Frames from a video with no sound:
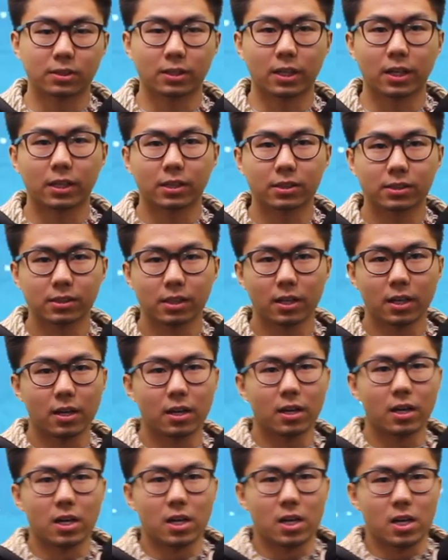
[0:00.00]
thick
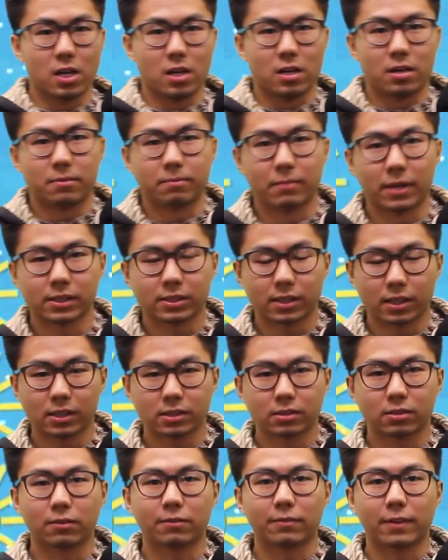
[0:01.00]

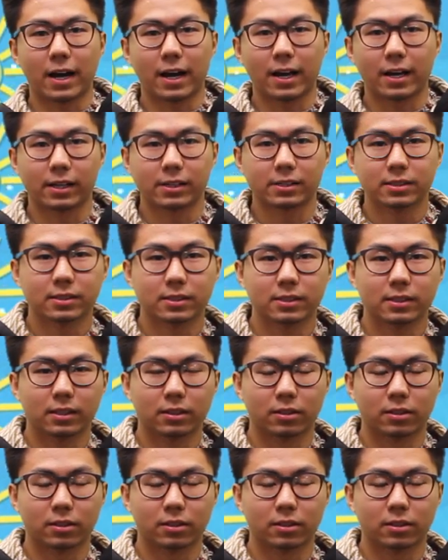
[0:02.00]
masses of ice,